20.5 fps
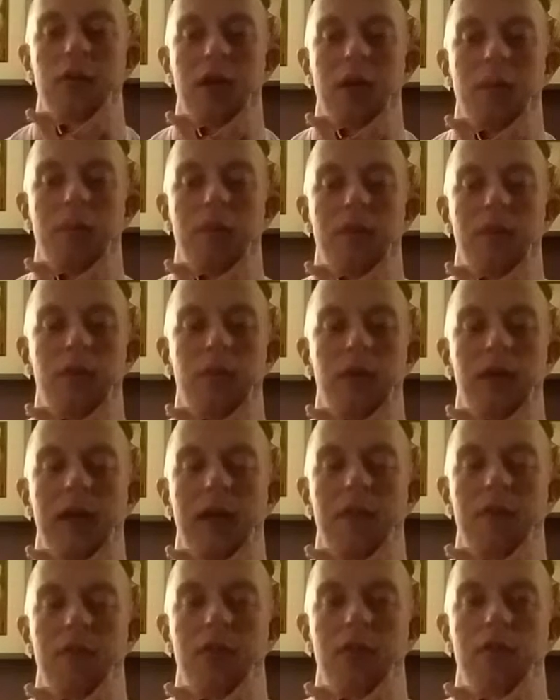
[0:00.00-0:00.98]
top of it, we
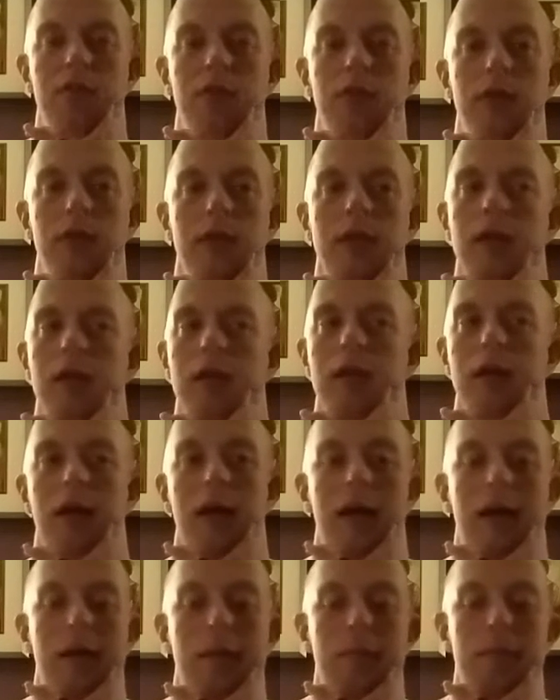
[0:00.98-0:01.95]
have different
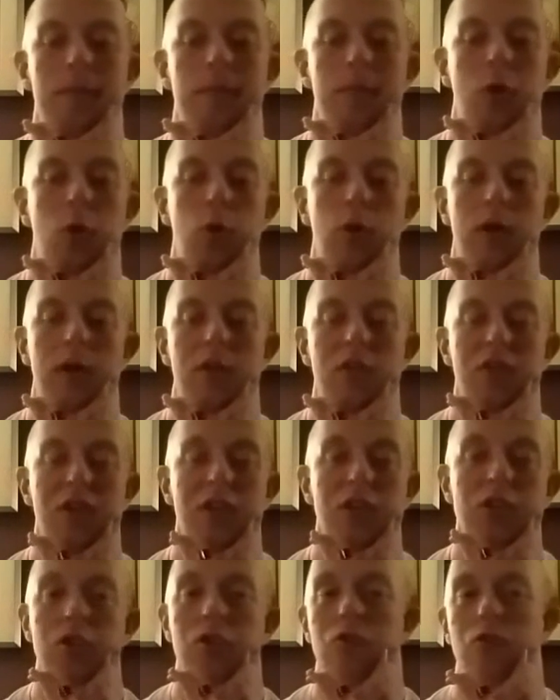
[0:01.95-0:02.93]
um,
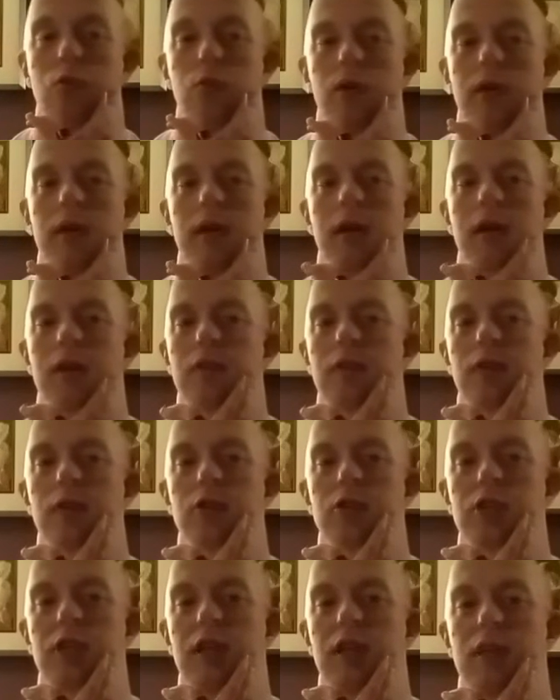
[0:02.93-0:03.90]
organizations and whatnot that
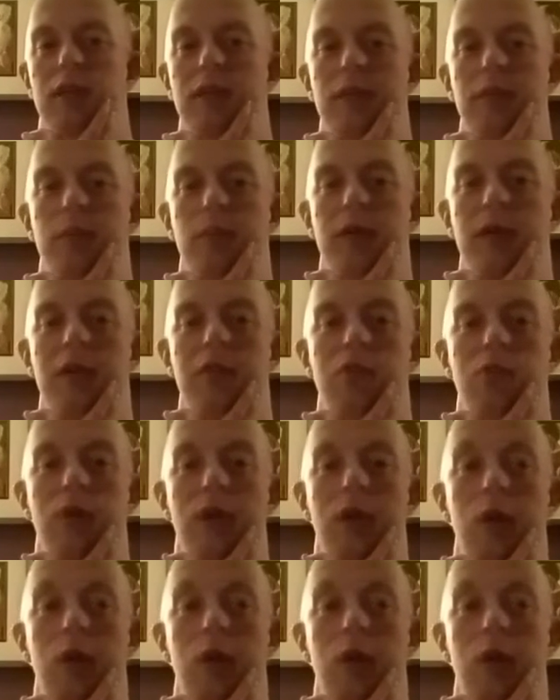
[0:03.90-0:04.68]
are channeling the money to